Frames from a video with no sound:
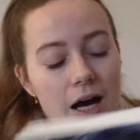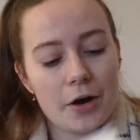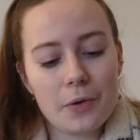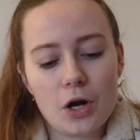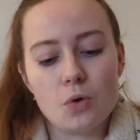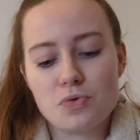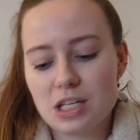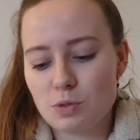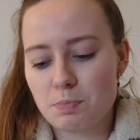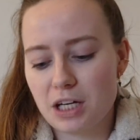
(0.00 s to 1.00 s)
I don't know.
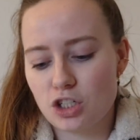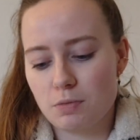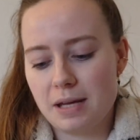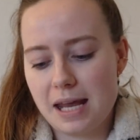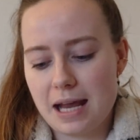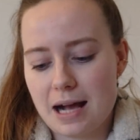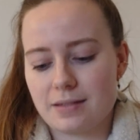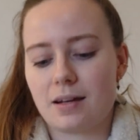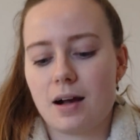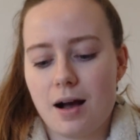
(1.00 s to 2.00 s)
This was pitched to me as
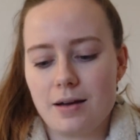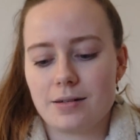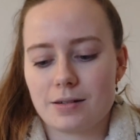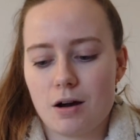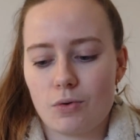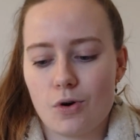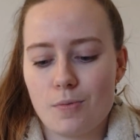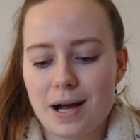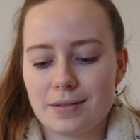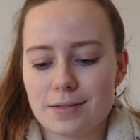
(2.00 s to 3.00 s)
like a kind of dark
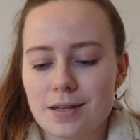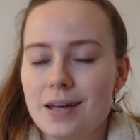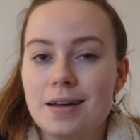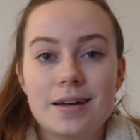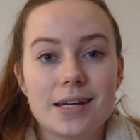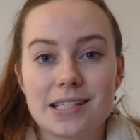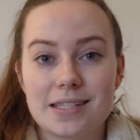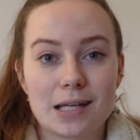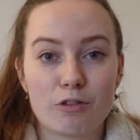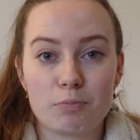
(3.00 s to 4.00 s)
romance. It's
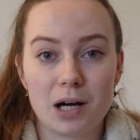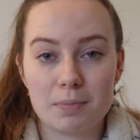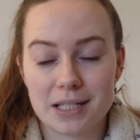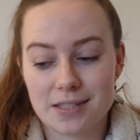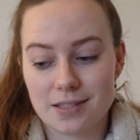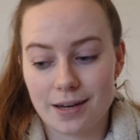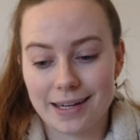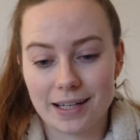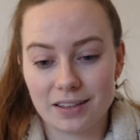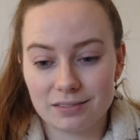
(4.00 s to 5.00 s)
self-pub, it's
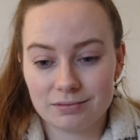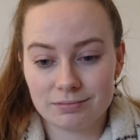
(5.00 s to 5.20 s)
stunning.